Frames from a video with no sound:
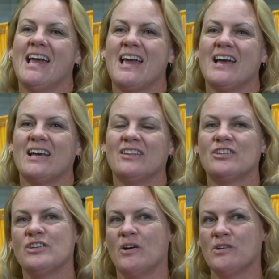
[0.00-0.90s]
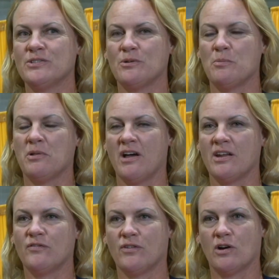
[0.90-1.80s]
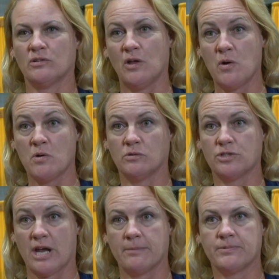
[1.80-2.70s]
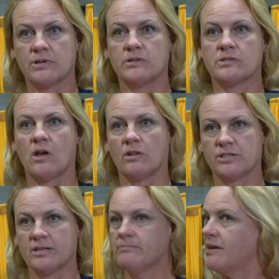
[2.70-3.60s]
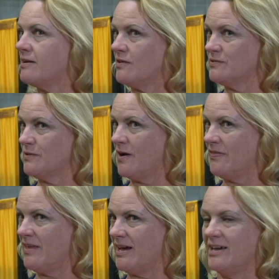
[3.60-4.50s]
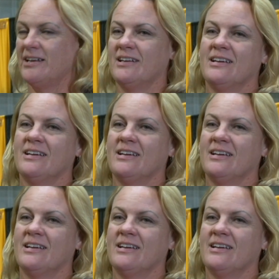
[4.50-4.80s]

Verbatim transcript: And she also applied for our local chapter scholarship and also got that.